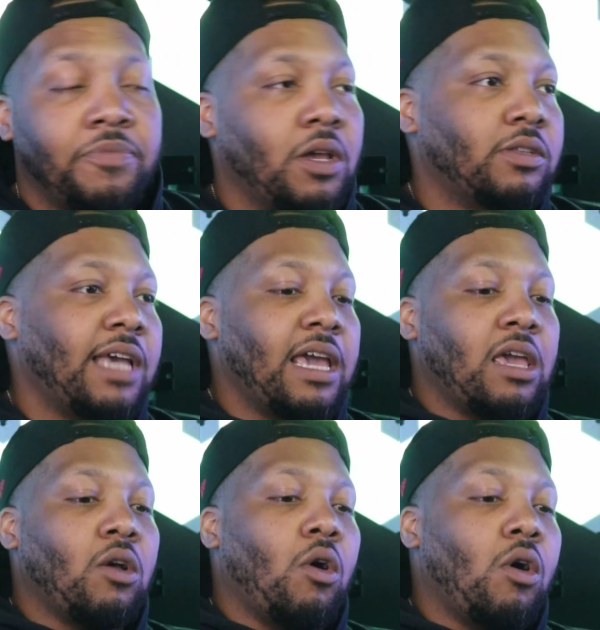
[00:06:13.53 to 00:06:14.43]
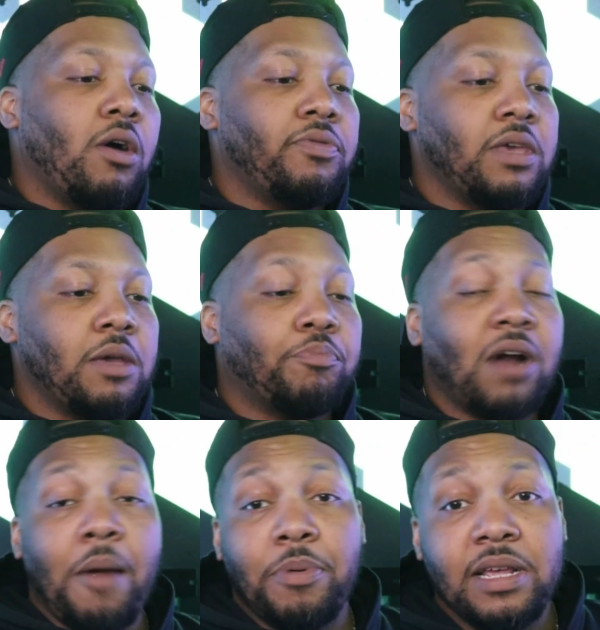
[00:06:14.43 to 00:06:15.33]
they're taking on the
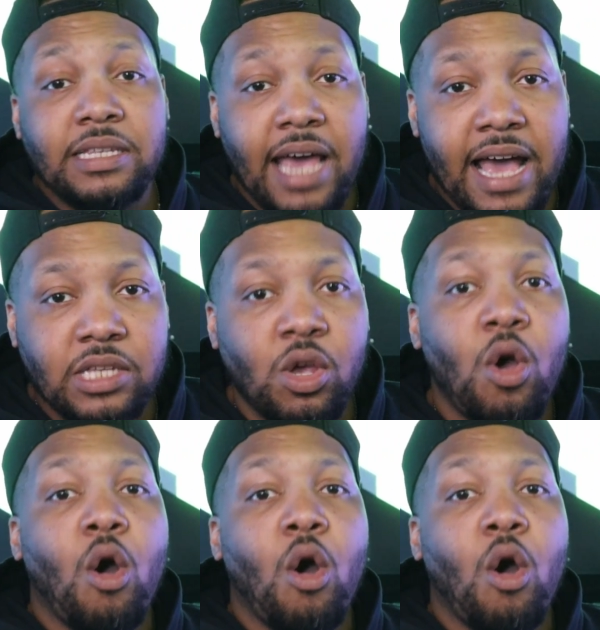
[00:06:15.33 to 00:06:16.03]
property tax.